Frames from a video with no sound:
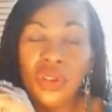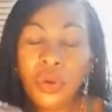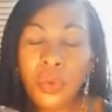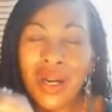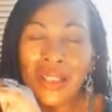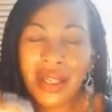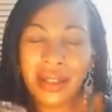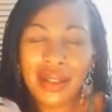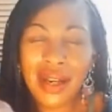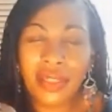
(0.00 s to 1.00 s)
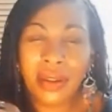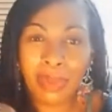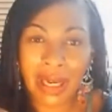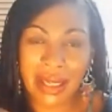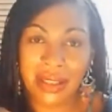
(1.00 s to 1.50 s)
There is always
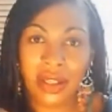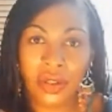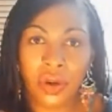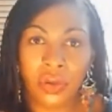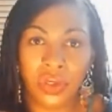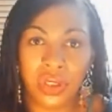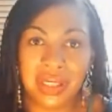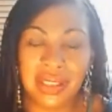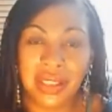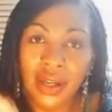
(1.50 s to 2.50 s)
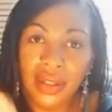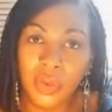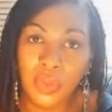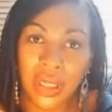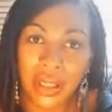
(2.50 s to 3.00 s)
another place in consciousness
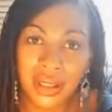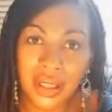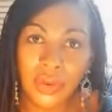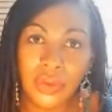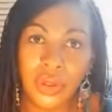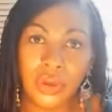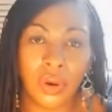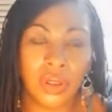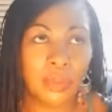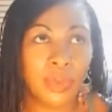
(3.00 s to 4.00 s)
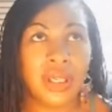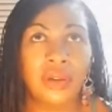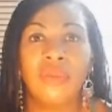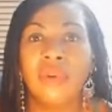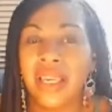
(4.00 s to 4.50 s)
that we can go to, or that
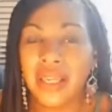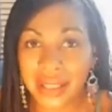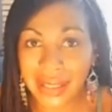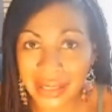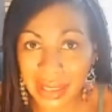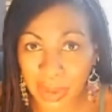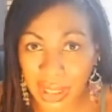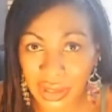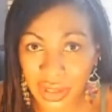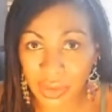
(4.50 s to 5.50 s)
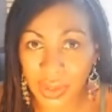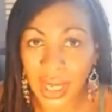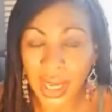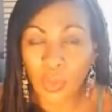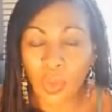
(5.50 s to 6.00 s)
we can regularly dip
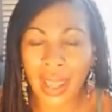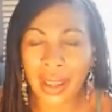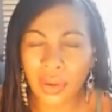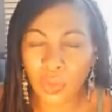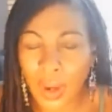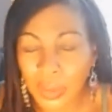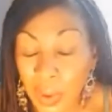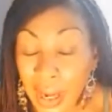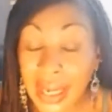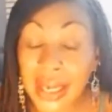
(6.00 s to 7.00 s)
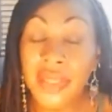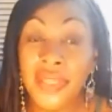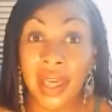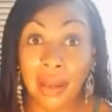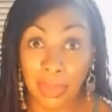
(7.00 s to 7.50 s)
into, where when we're
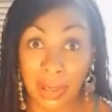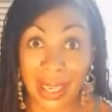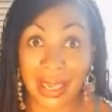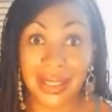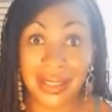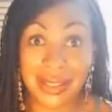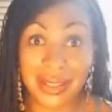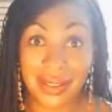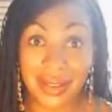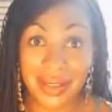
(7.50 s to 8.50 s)
in that place,